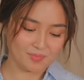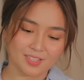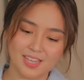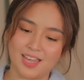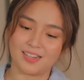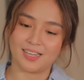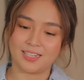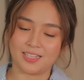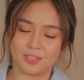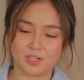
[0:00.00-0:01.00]
Yan,
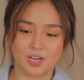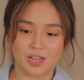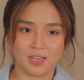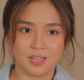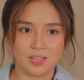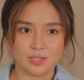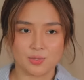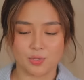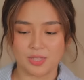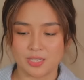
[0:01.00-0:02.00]
ganito siya.
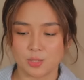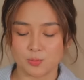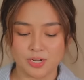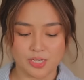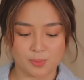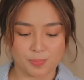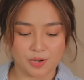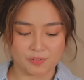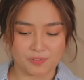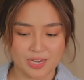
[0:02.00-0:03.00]
So this one is
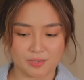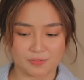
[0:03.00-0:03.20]
perfect